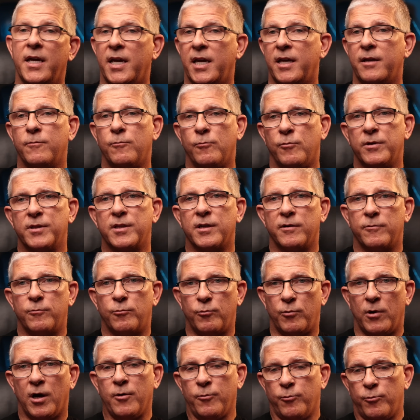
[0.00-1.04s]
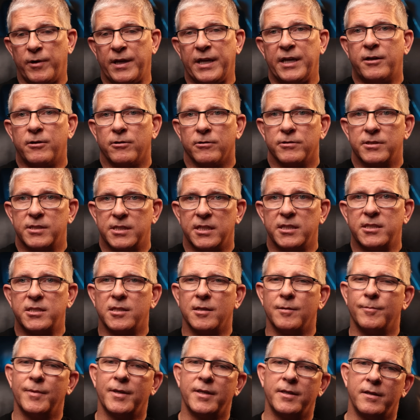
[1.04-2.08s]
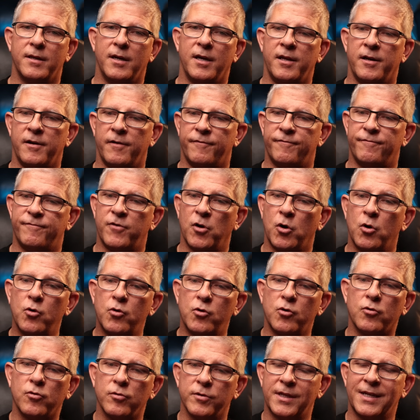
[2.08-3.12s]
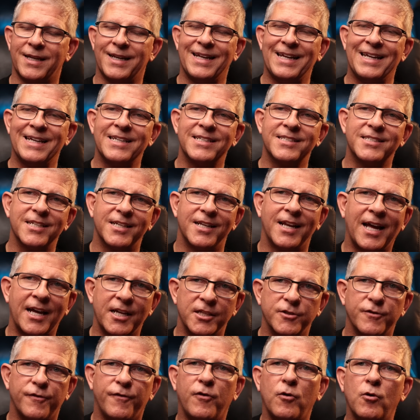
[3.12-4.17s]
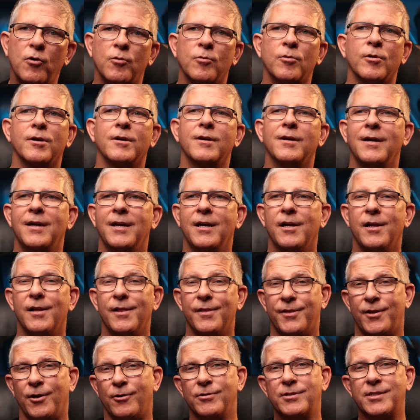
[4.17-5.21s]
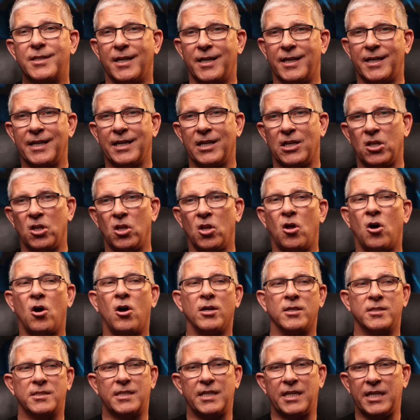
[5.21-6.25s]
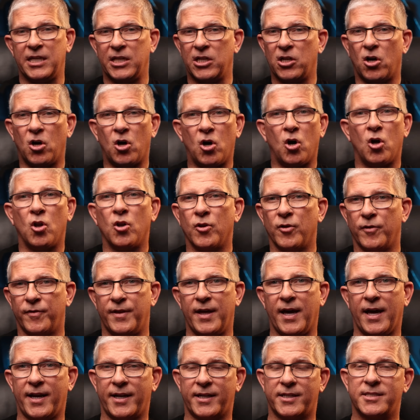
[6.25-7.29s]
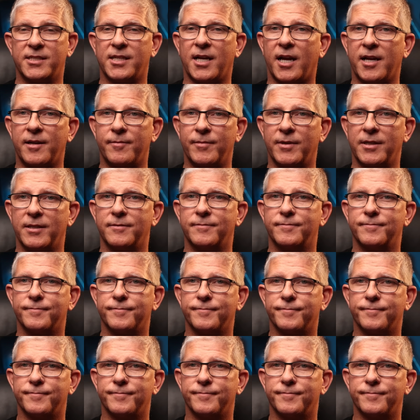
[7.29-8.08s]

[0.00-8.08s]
And with a weaker system and a vocal that isn't as forward, those can get lost in all of that excitement.